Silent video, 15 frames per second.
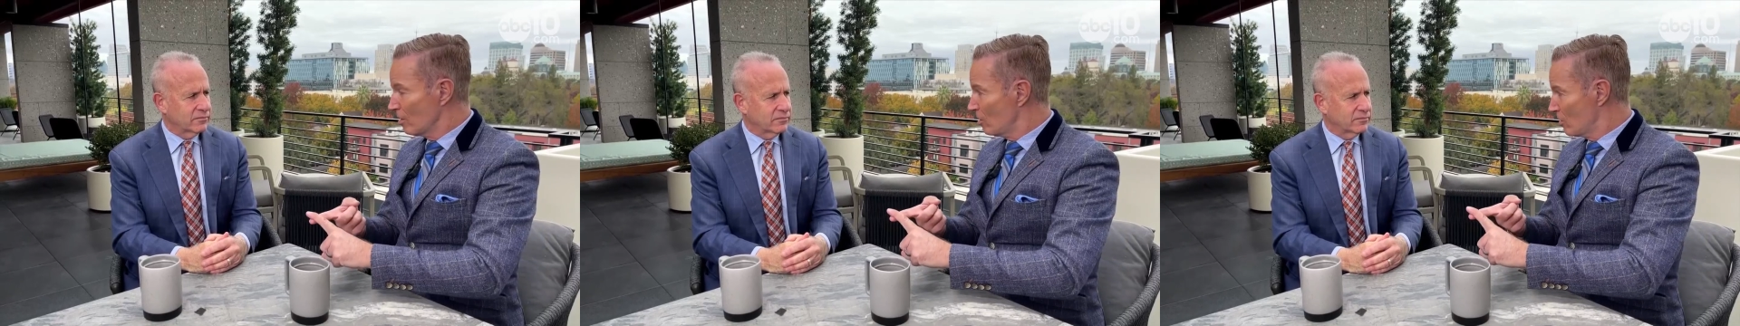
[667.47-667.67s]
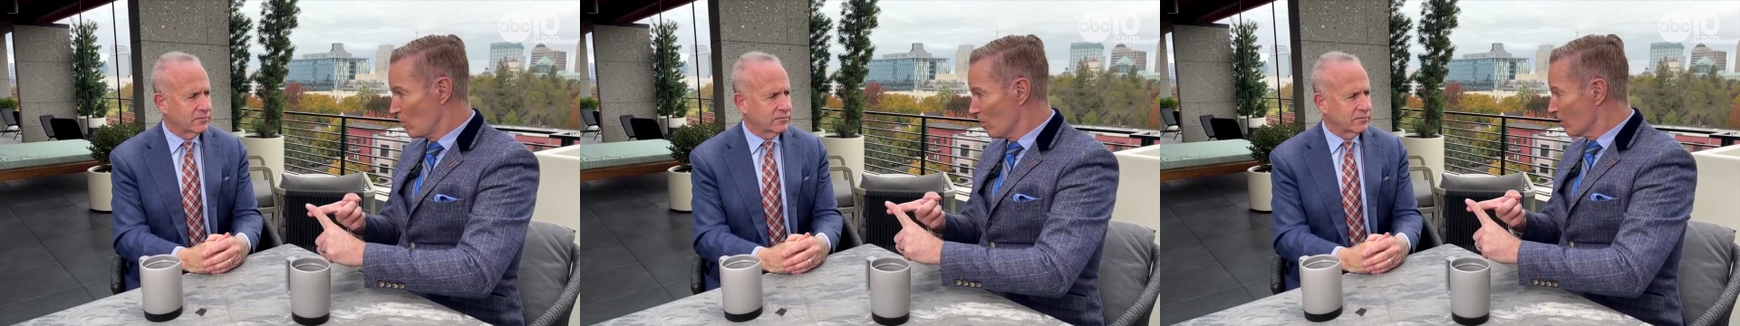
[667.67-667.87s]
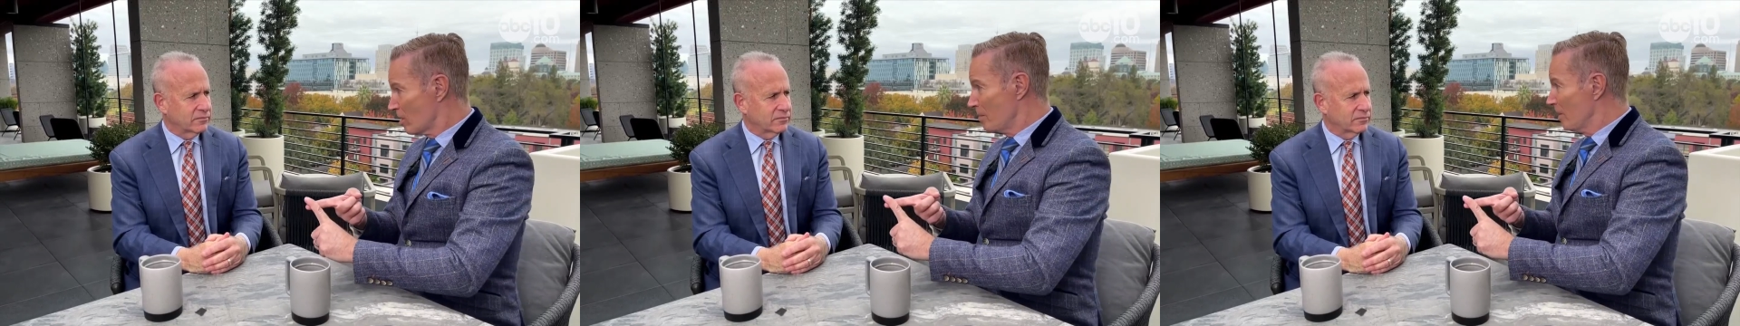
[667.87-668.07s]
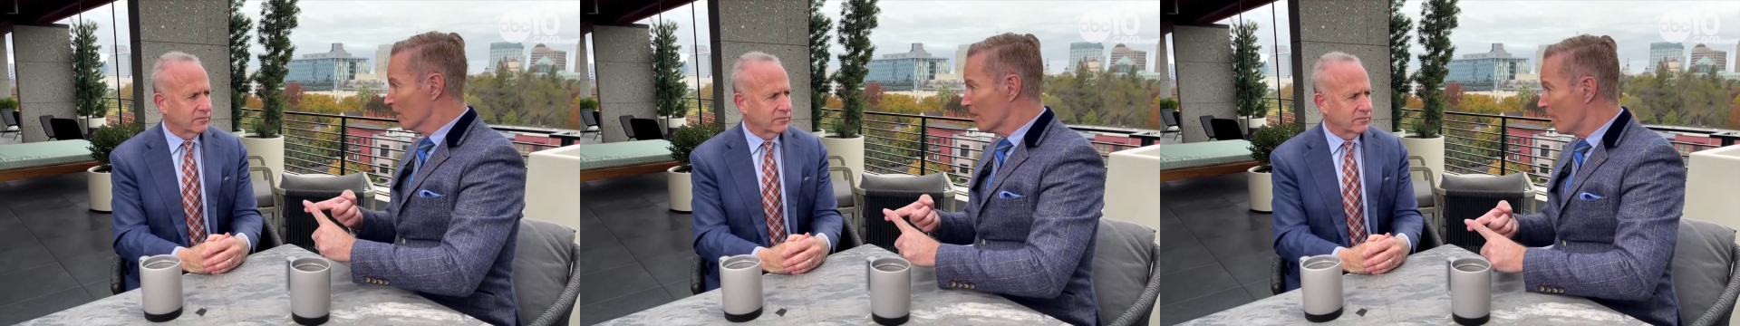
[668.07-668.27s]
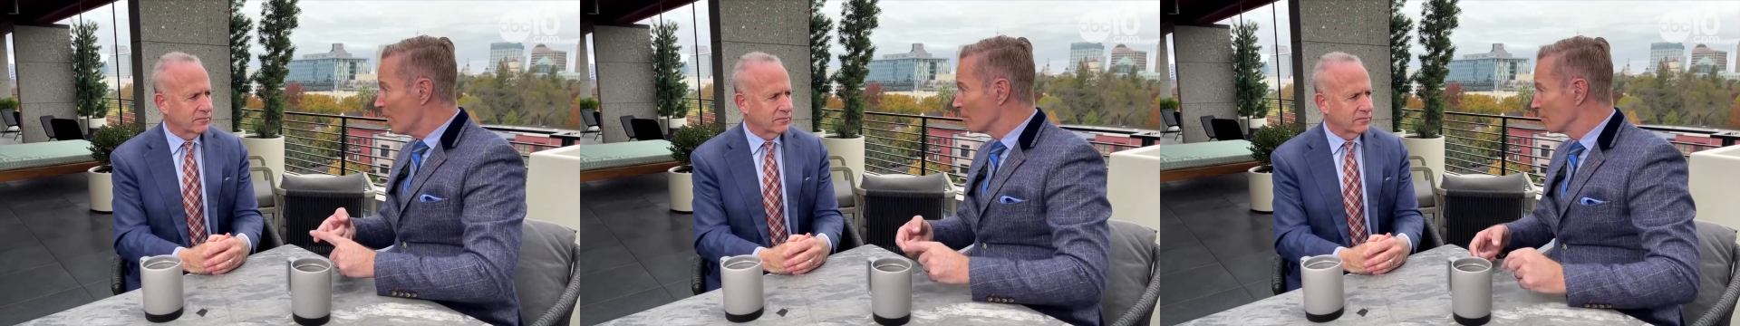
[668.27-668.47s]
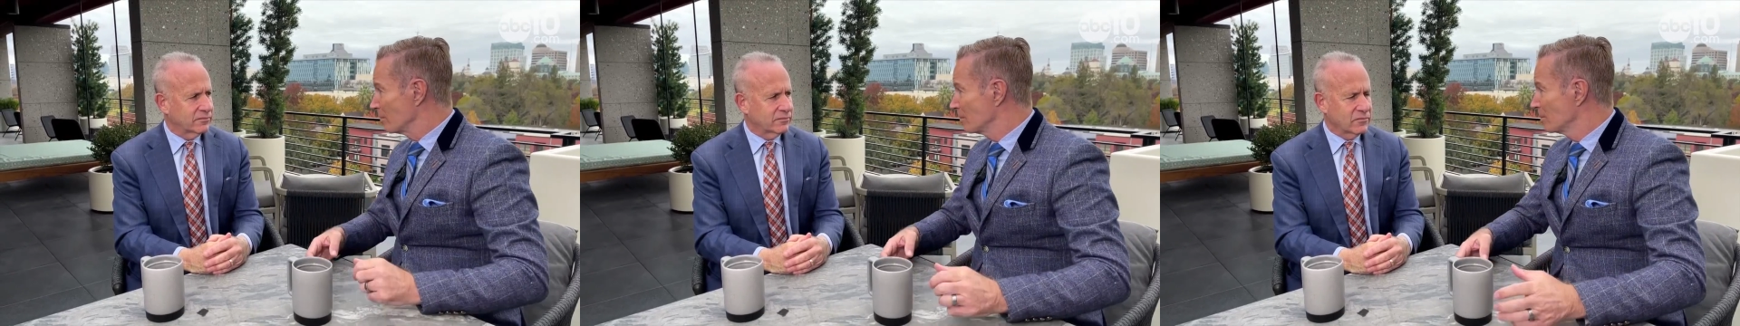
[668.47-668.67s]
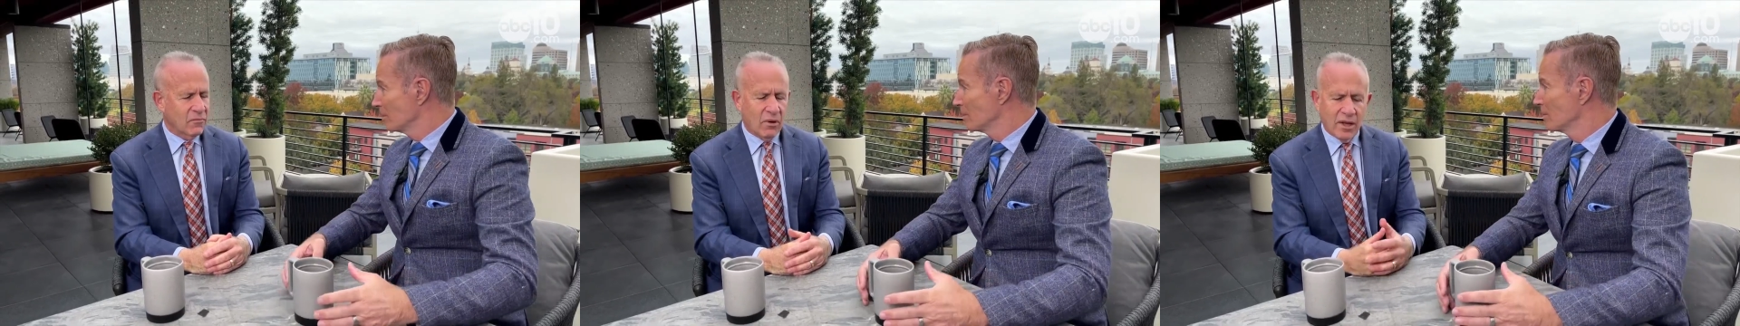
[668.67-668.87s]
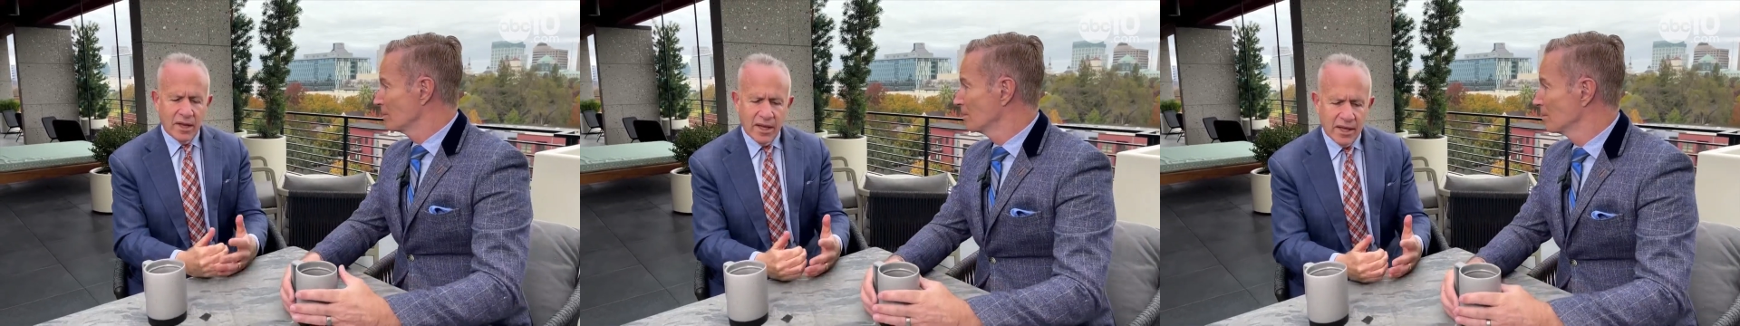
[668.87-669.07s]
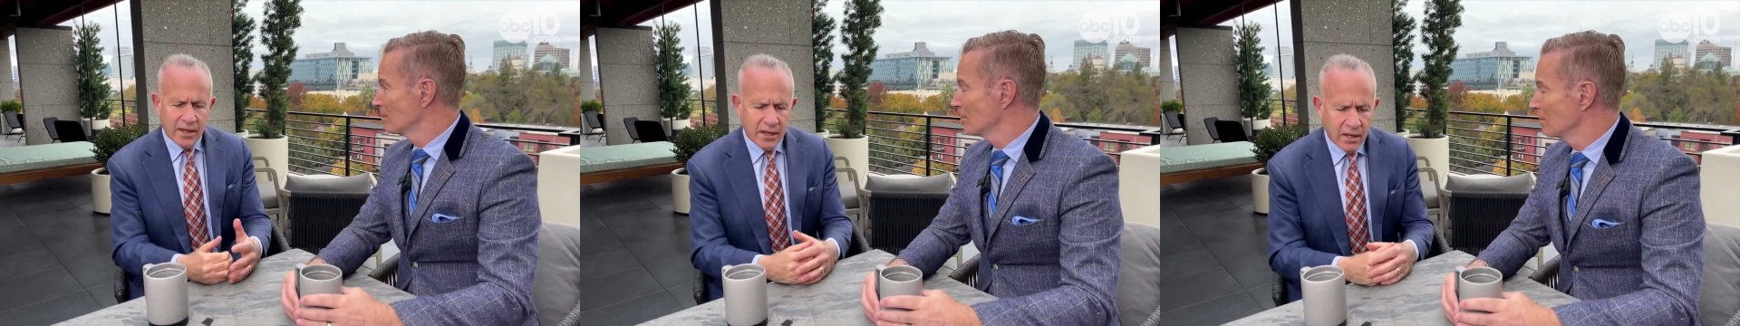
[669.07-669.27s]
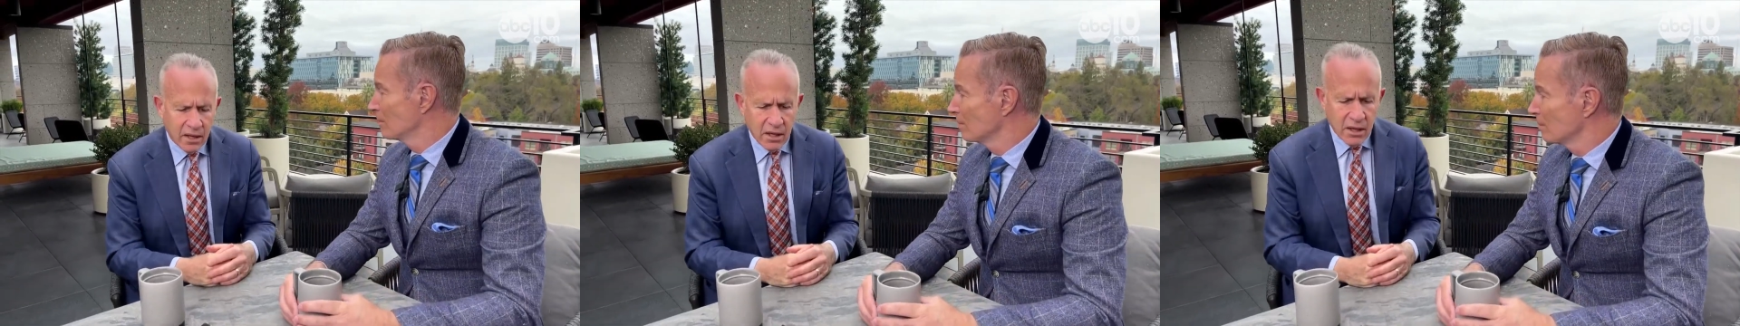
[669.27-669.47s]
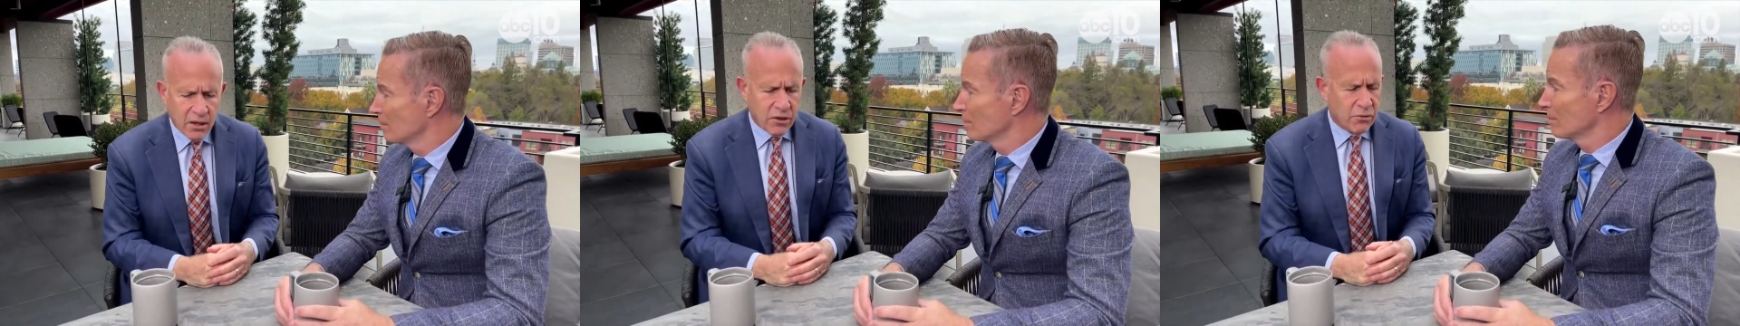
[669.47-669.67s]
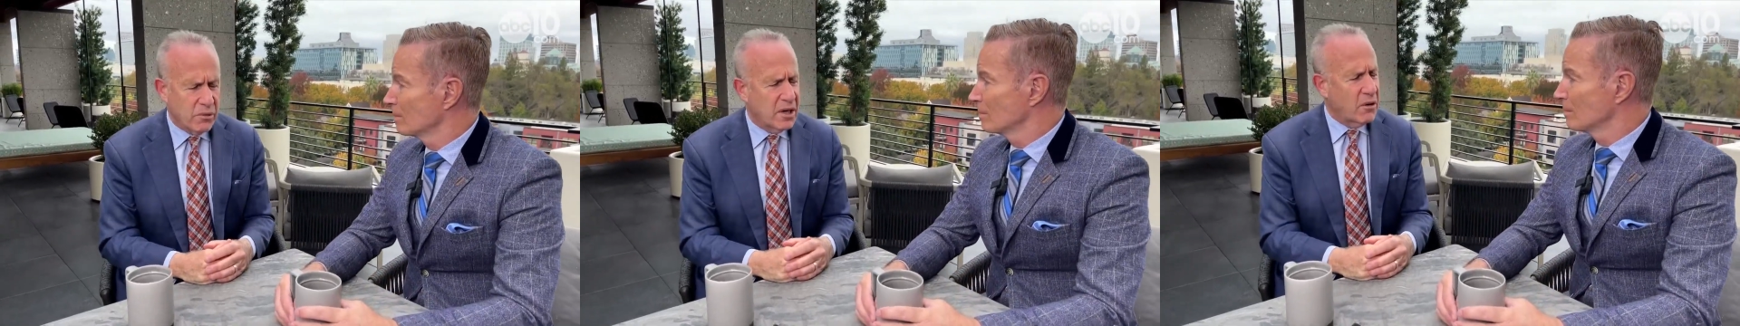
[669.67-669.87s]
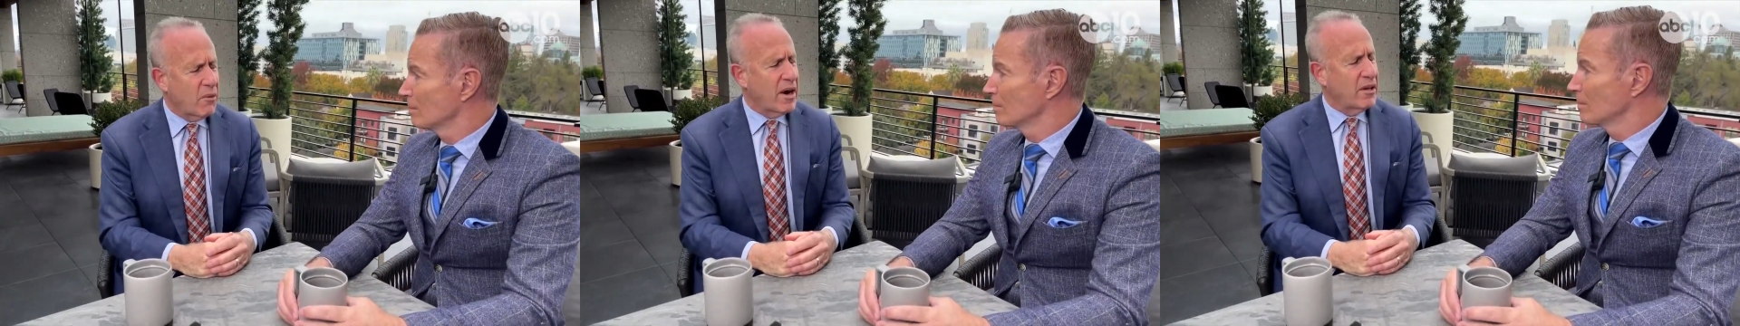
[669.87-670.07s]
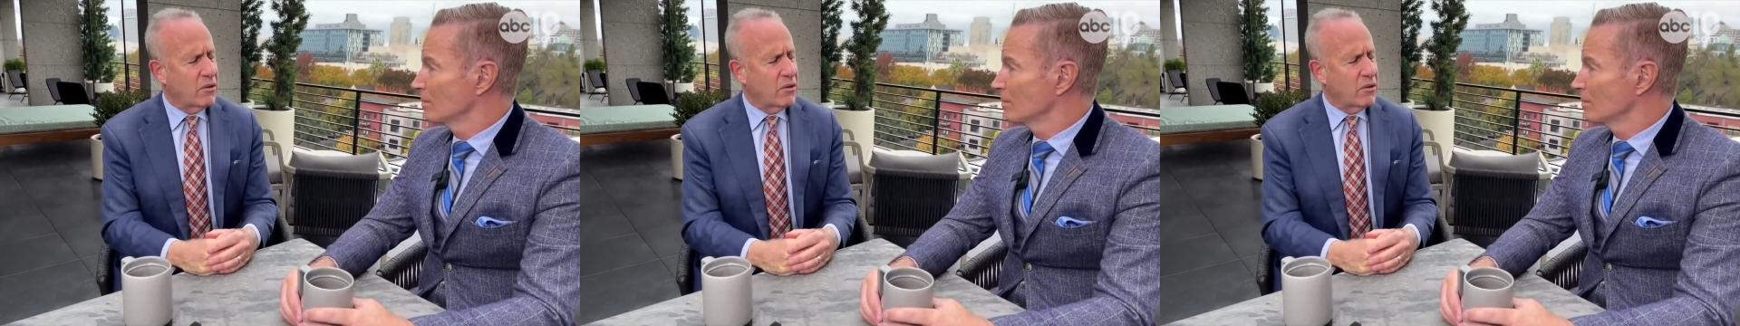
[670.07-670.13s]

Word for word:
Speaker 1: she wants to be a cop.
Speaker 2: Well, hey, three great